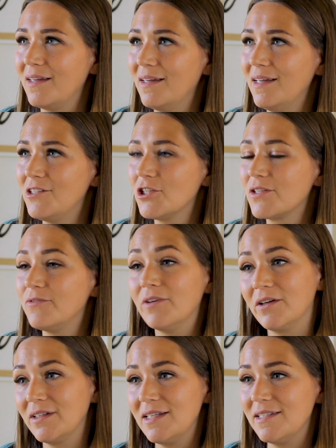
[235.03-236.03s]
it just
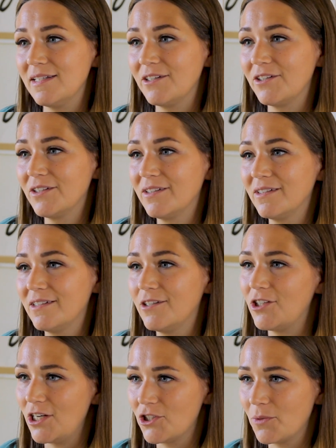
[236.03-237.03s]
felt easier to
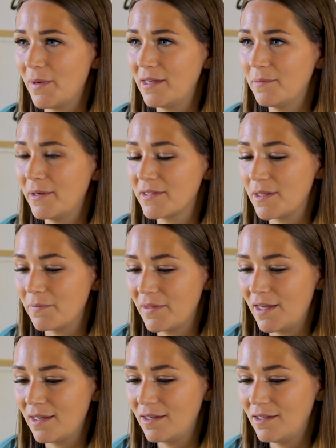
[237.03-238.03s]
change our mind about
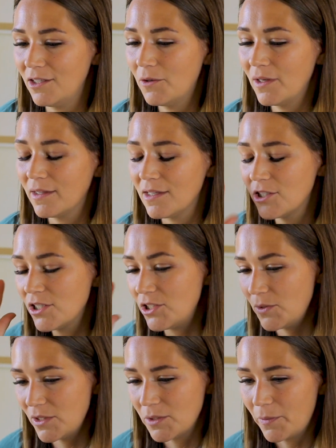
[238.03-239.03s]
something. You know what? Let's just
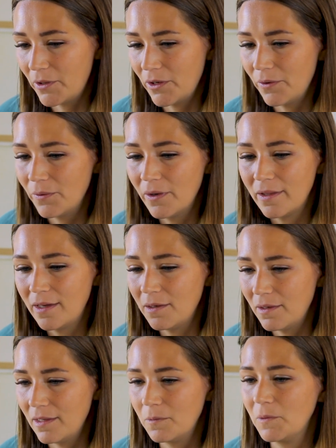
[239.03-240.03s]
do it tomorrow.
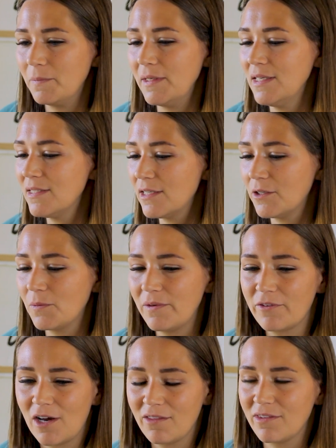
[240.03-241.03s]
It would be easier.
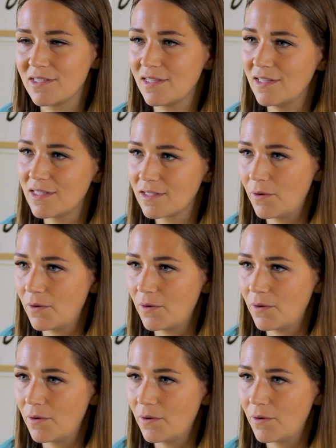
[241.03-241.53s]
We've got this and this